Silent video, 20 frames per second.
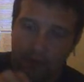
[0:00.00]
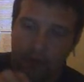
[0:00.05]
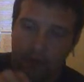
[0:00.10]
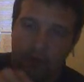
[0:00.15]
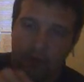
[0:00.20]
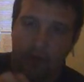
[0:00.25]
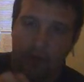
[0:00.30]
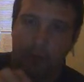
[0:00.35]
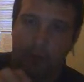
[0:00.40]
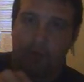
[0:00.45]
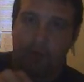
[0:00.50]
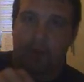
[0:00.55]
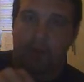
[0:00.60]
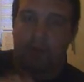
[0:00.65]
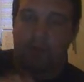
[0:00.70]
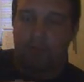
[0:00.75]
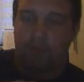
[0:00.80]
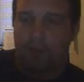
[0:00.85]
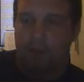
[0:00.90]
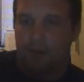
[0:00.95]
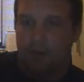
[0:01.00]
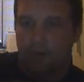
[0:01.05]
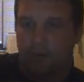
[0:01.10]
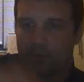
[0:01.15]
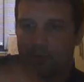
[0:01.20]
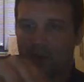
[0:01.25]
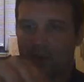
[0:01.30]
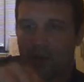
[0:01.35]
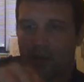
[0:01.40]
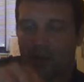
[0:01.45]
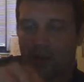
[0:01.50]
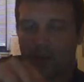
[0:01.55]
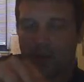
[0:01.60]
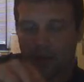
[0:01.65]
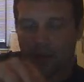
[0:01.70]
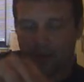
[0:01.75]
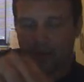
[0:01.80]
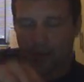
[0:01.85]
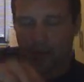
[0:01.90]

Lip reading: float up, kind of like an umbrella.